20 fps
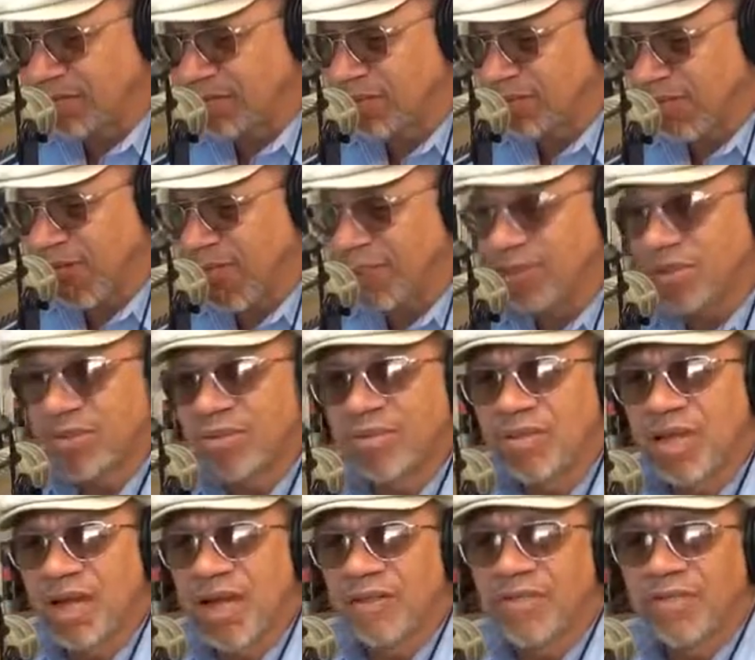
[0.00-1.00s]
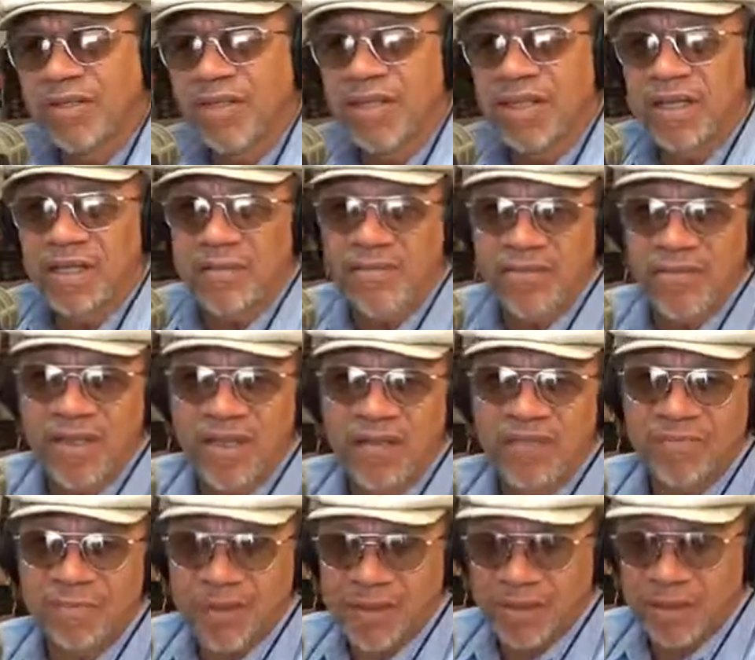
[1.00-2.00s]
not too confident in himself,
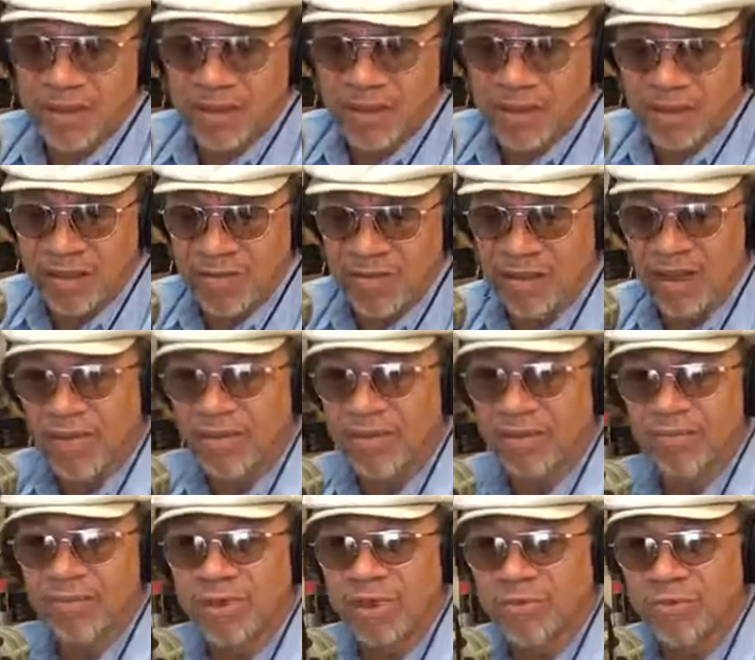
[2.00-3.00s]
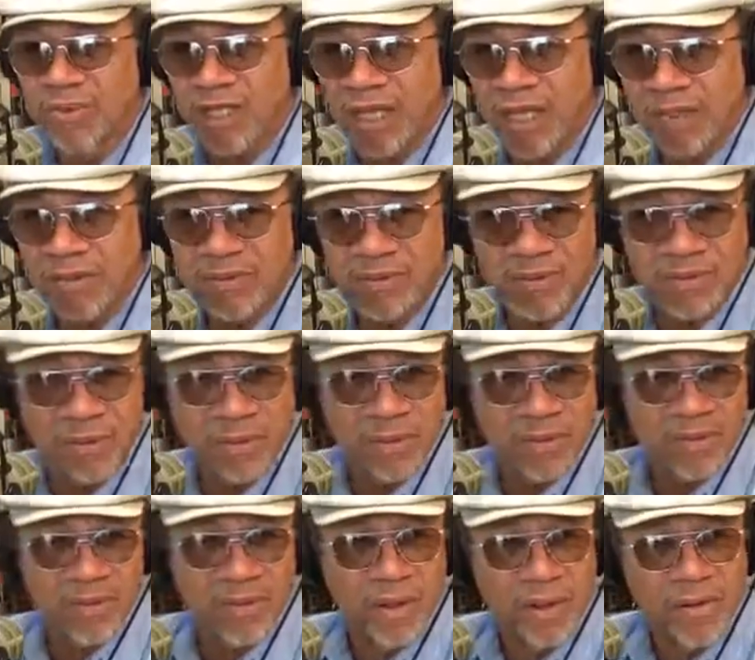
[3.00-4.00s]
particularly around a Rip Daniels or
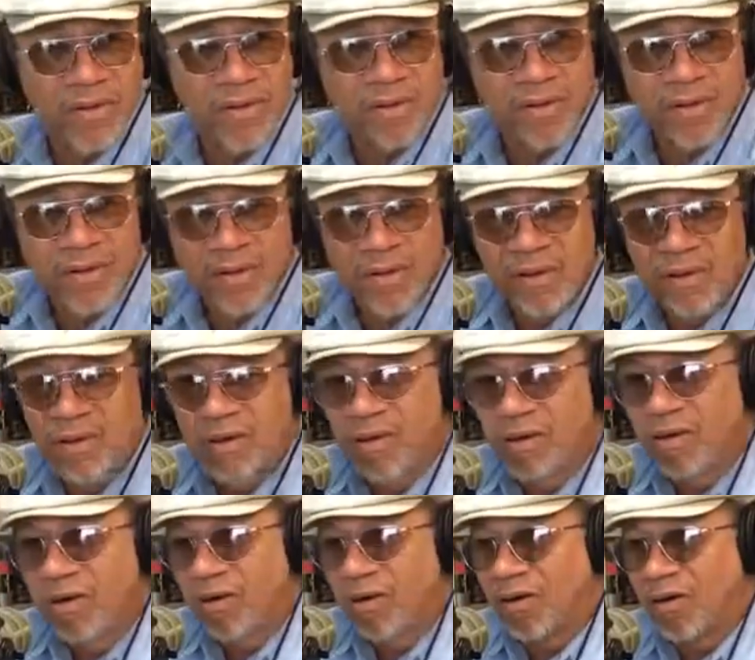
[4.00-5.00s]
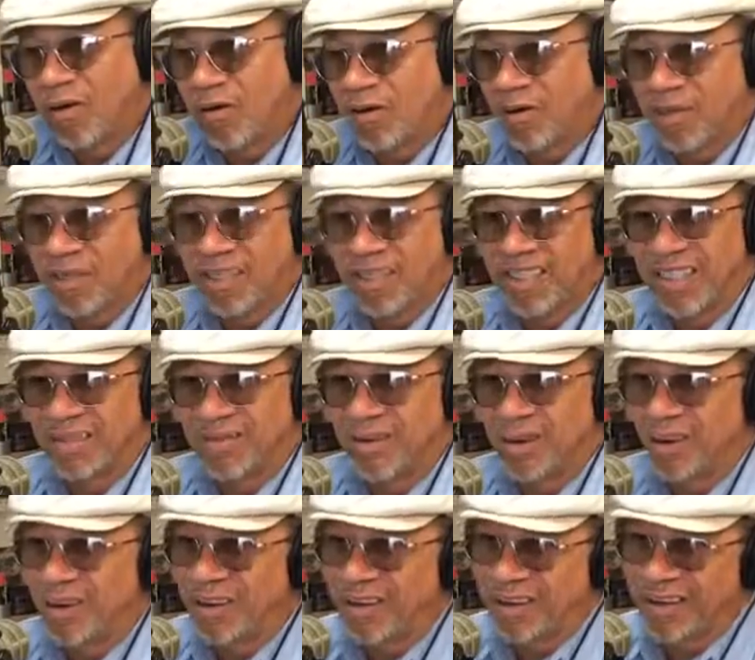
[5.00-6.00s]
a Rowe or a
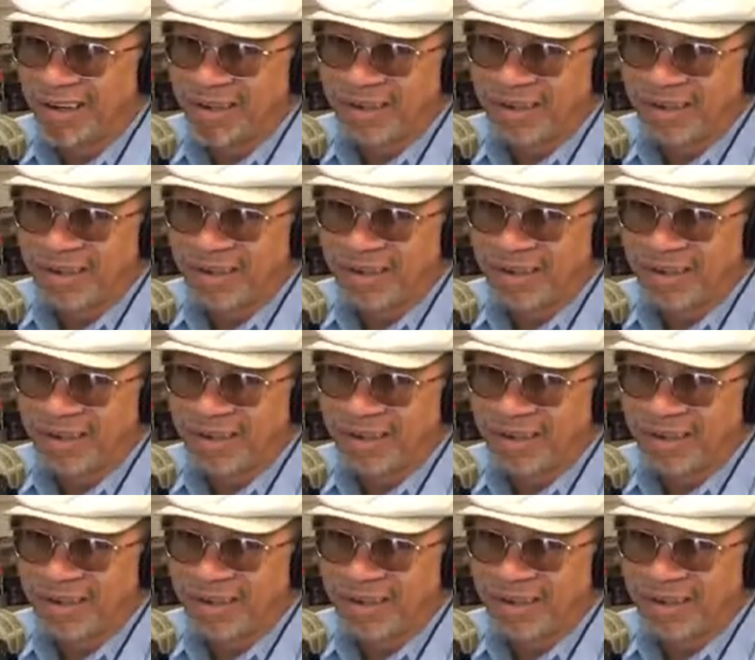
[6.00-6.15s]
Leroy.